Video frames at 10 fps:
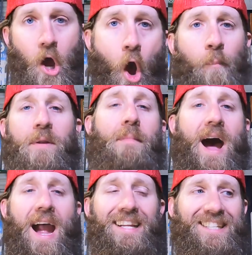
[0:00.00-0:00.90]
open
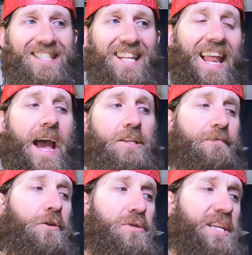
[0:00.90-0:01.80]
mind because the last
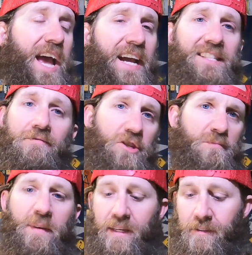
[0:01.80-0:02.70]
few sacks have
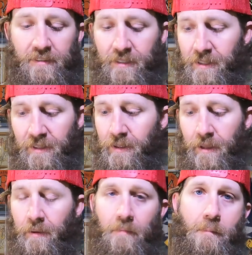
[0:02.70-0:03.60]
just been
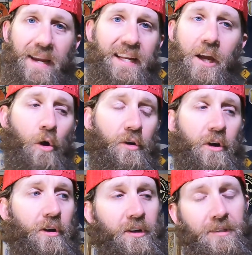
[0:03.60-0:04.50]
mediocre.